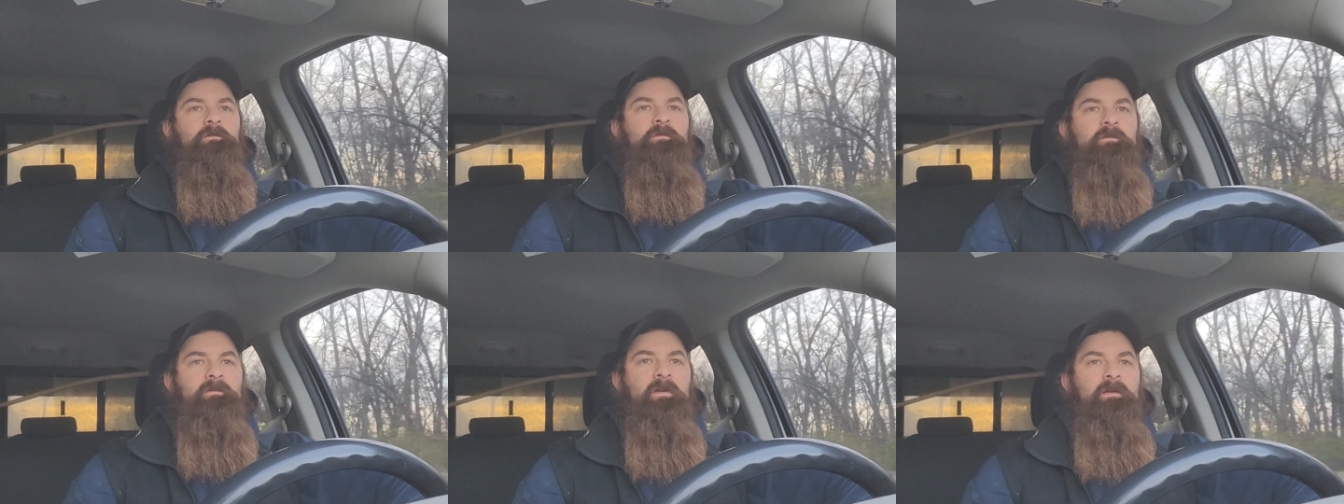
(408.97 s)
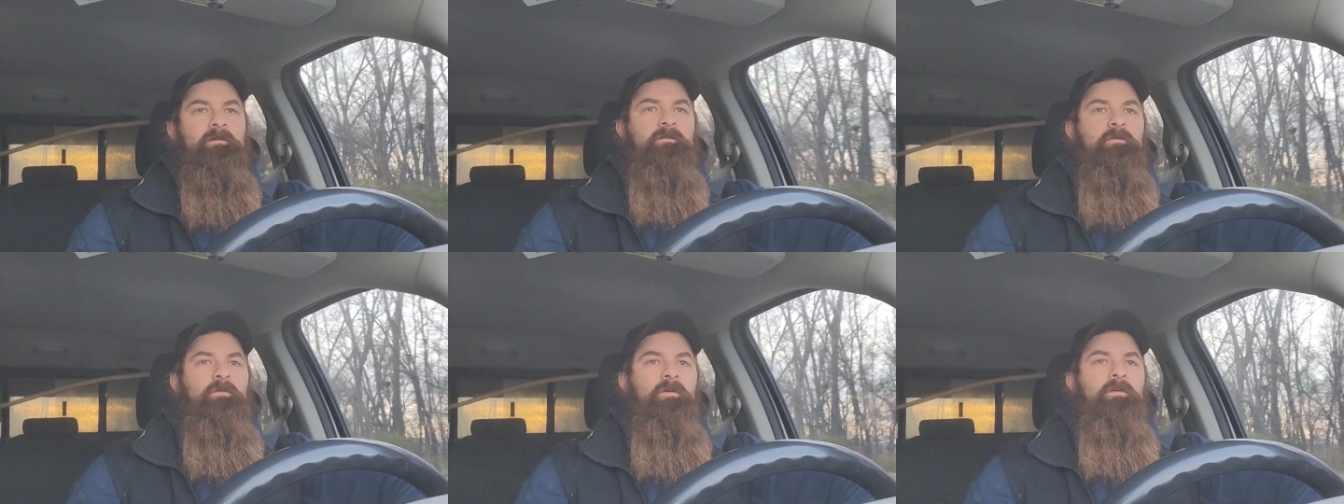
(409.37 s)
it's
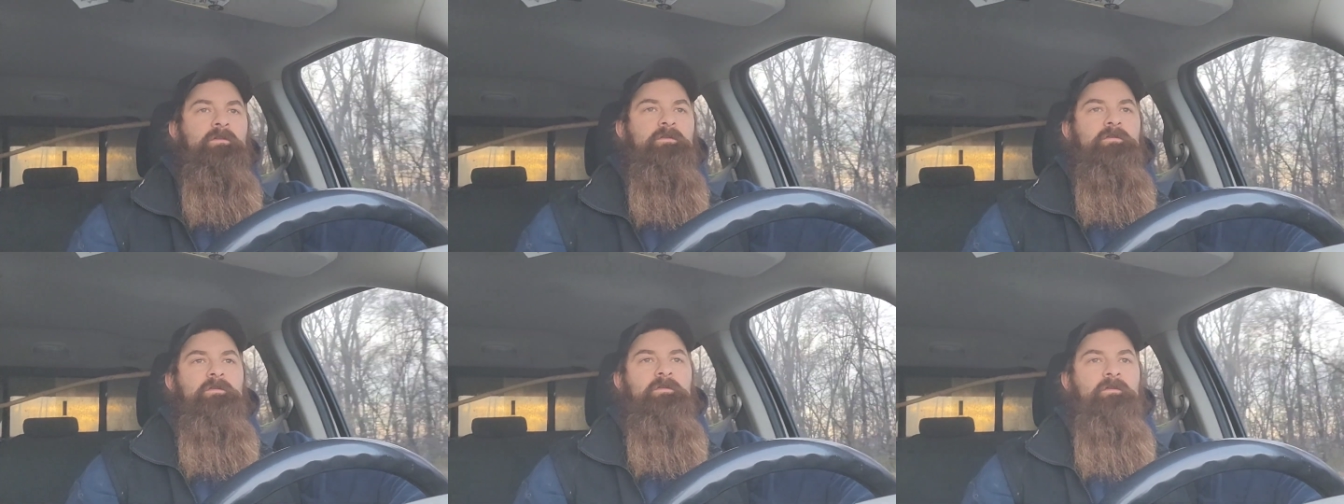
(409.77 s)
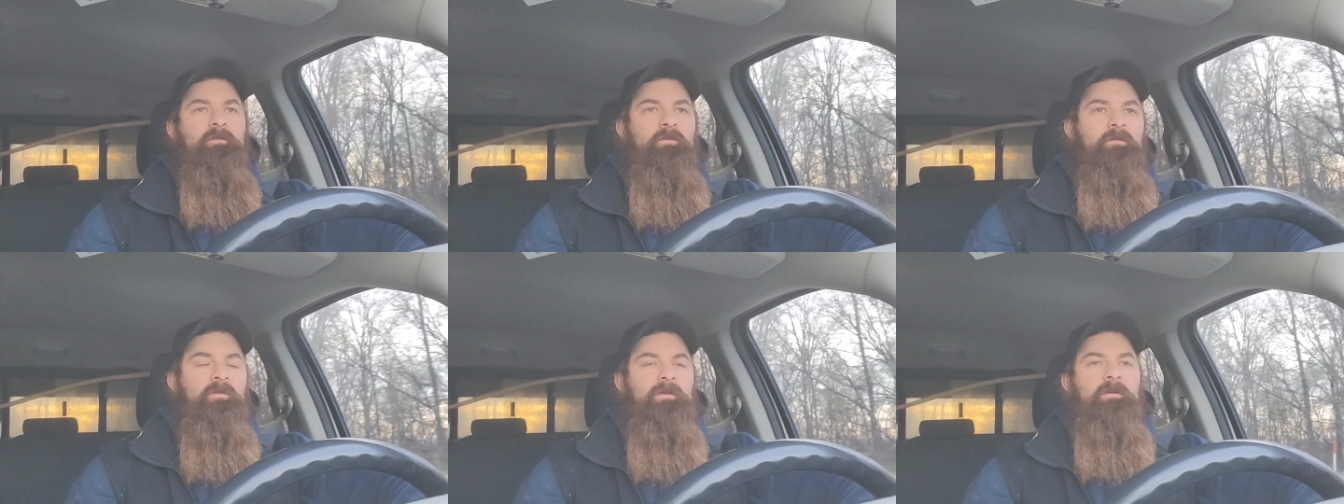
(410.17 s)
not too hard to just
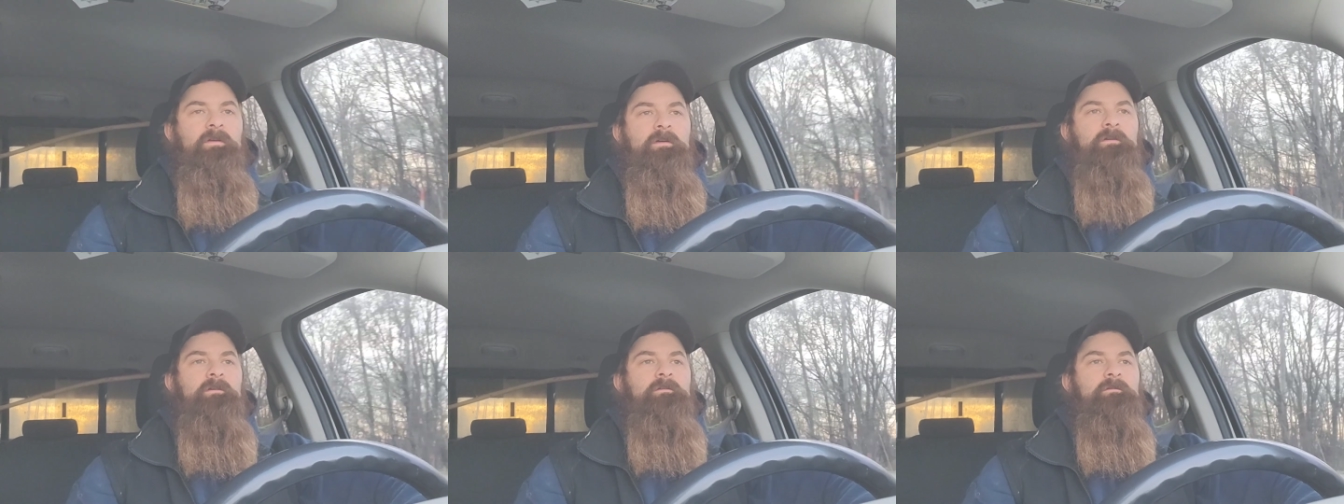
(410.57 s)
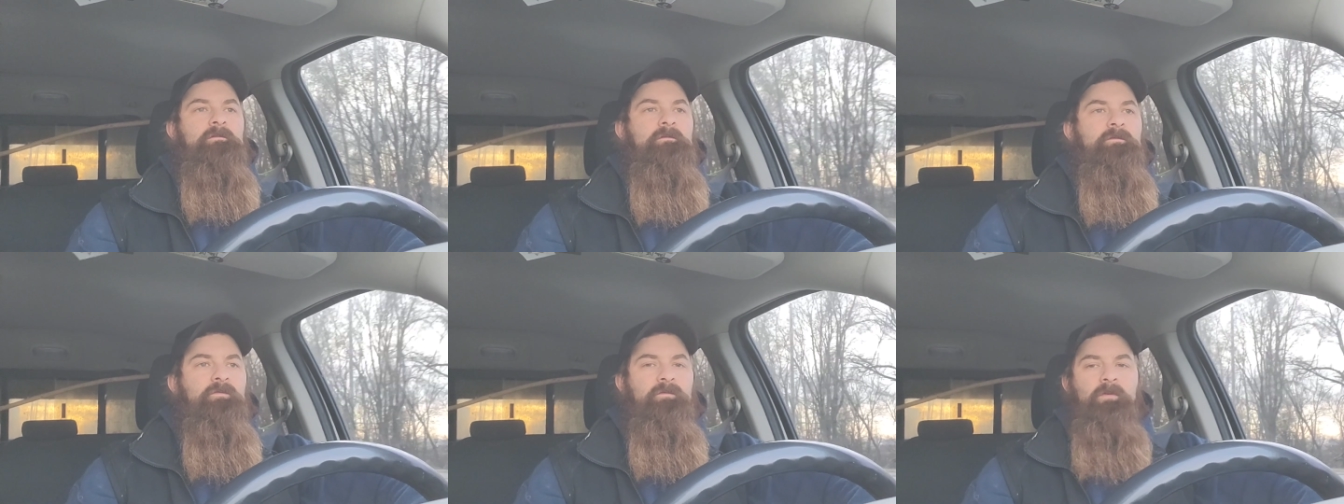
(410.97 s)
throw like a
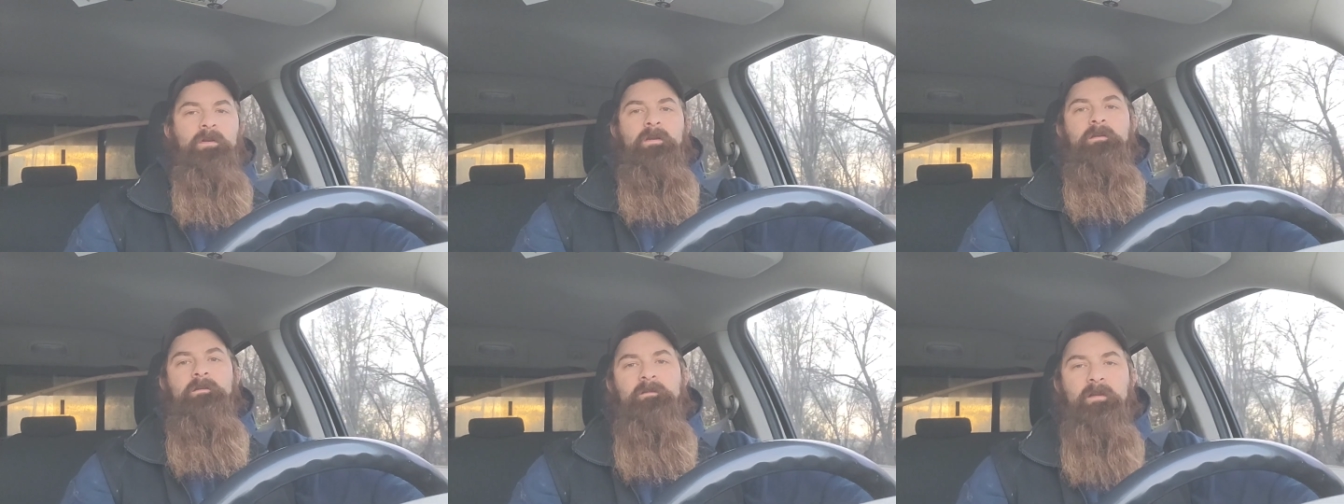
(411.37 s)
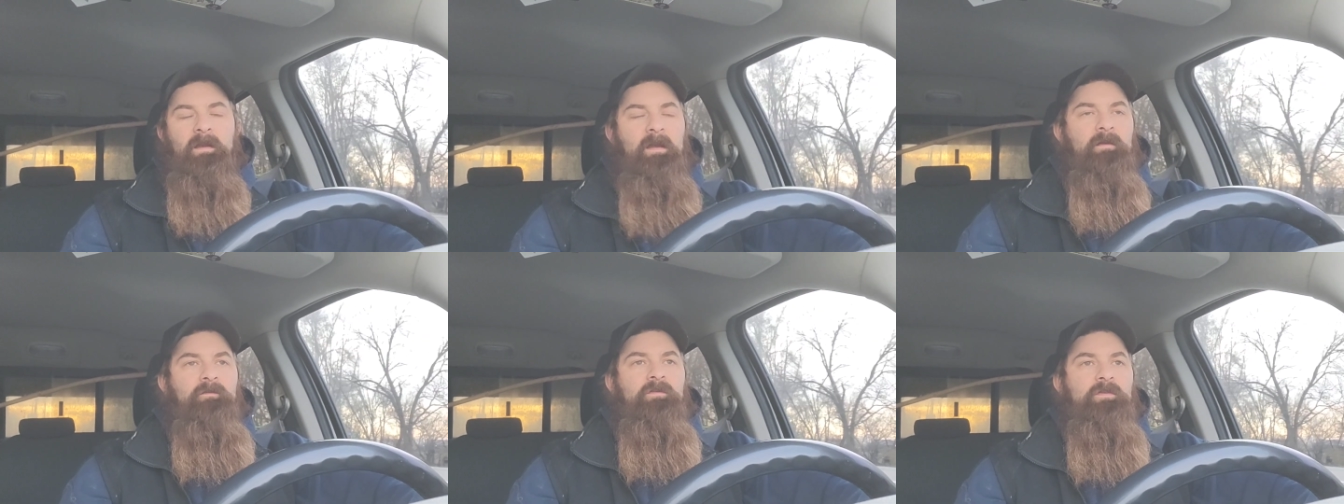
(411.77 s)
3 eighths to
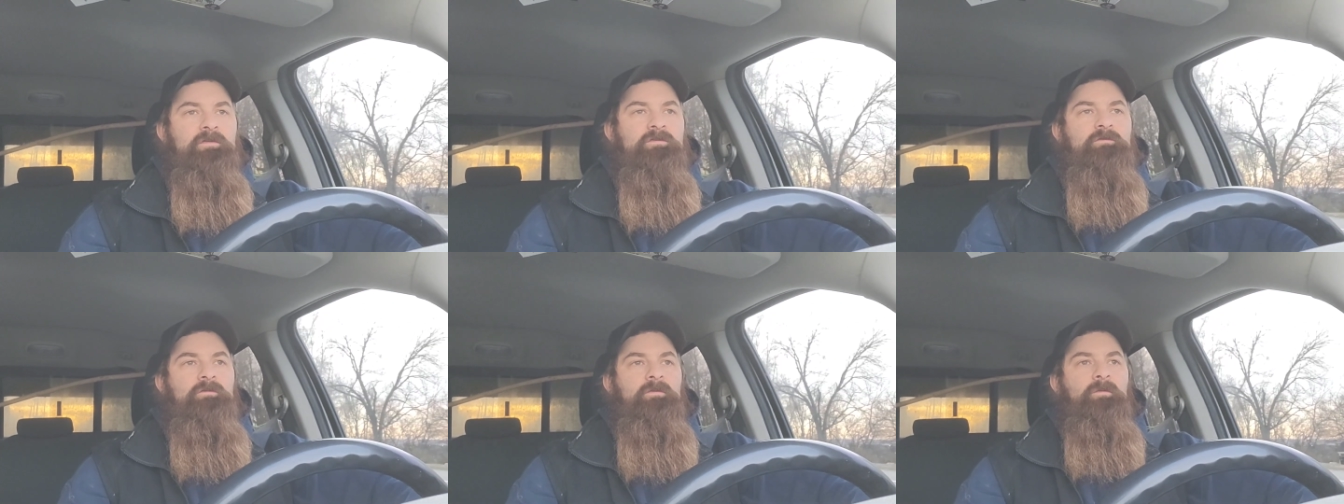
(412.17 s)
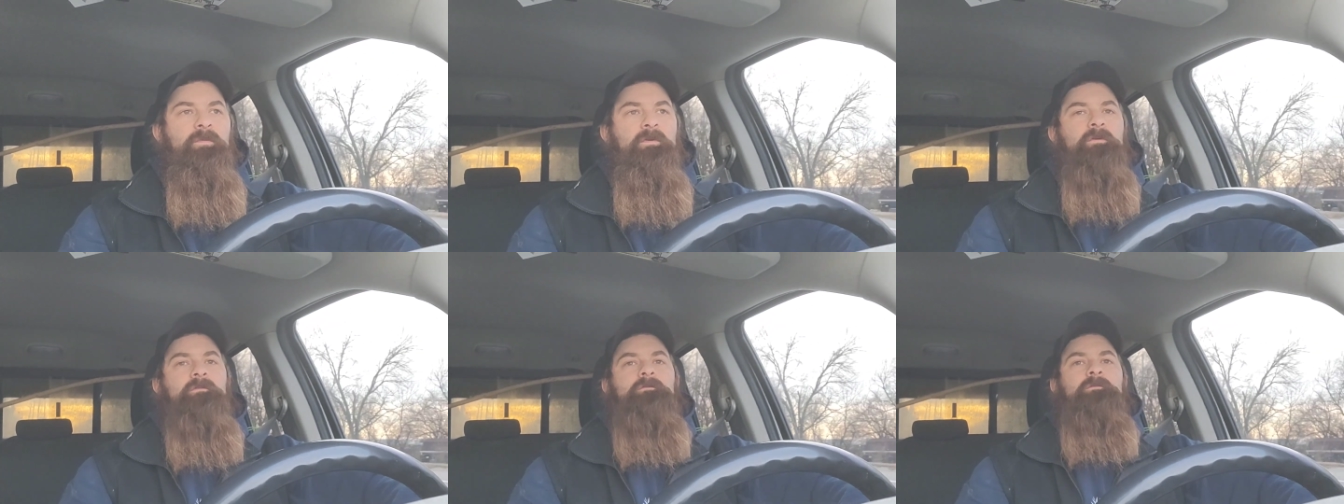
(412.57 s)
half inch drill
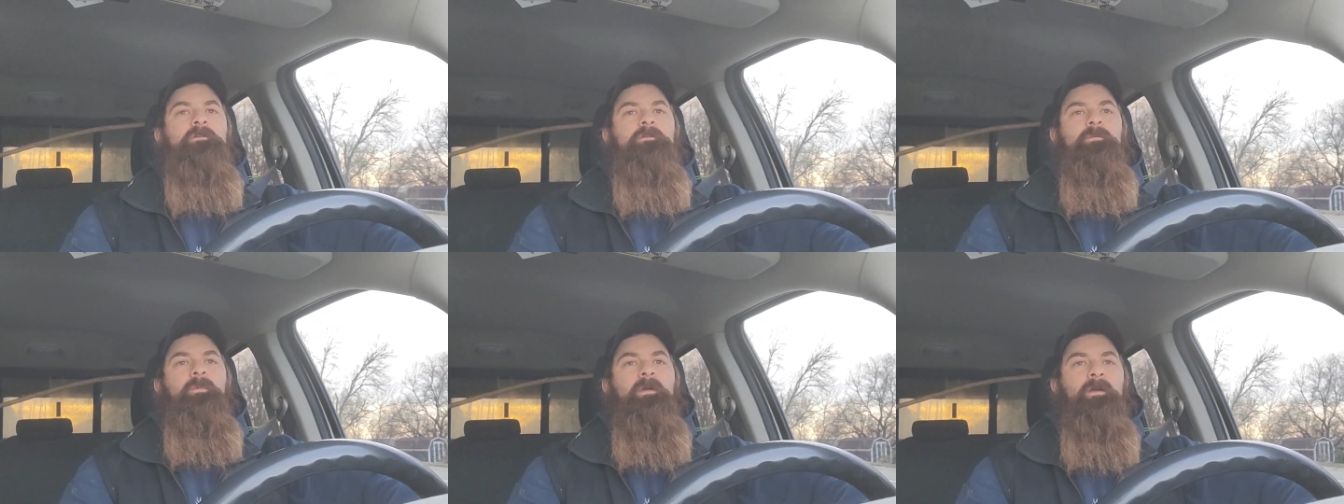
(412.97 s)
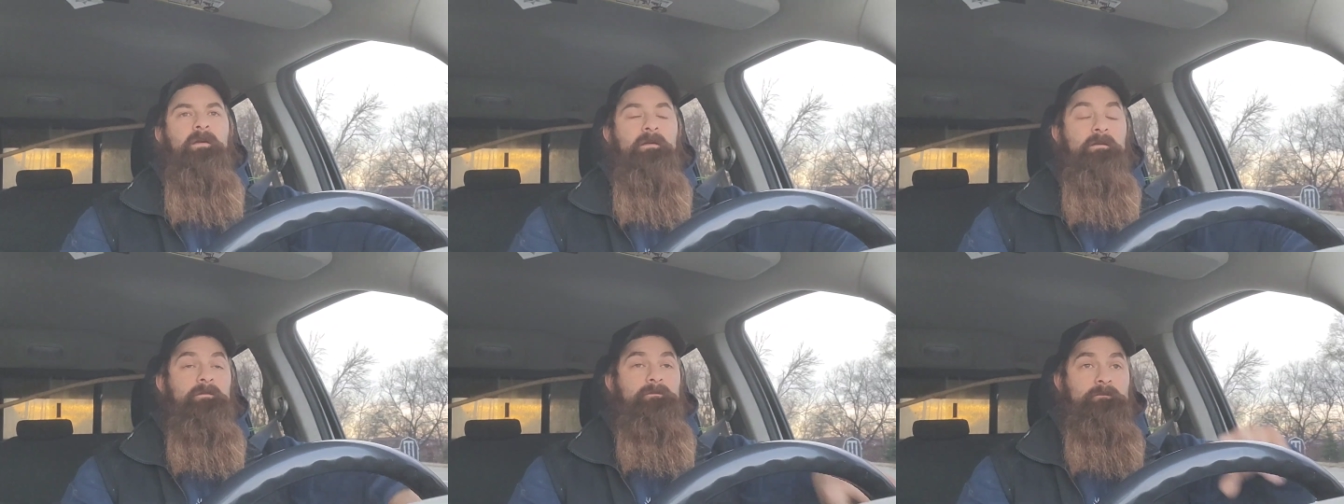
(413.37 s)
bit in your
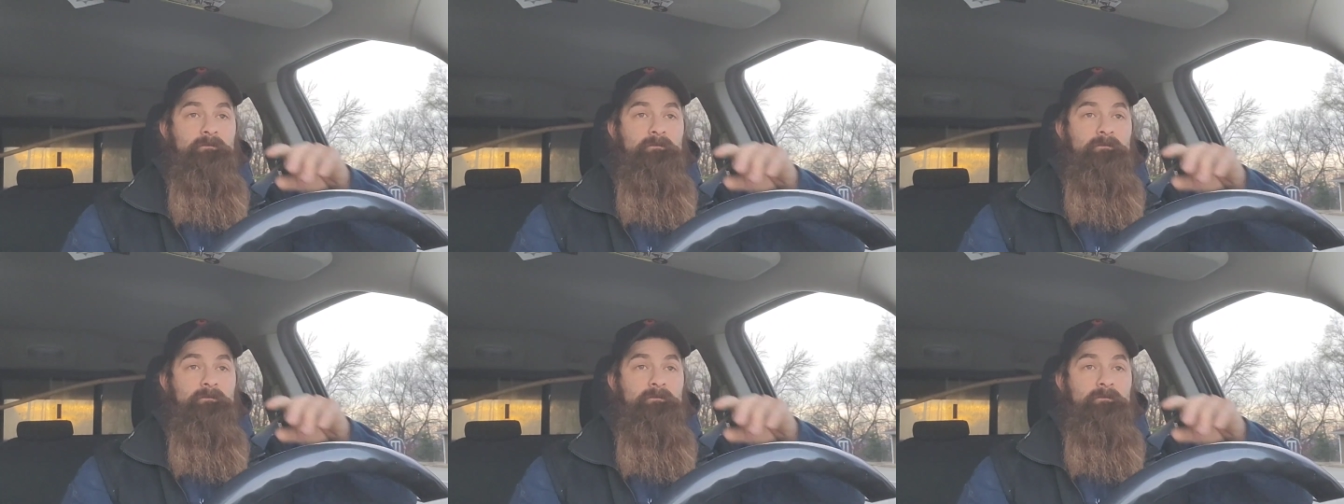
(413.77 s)
bag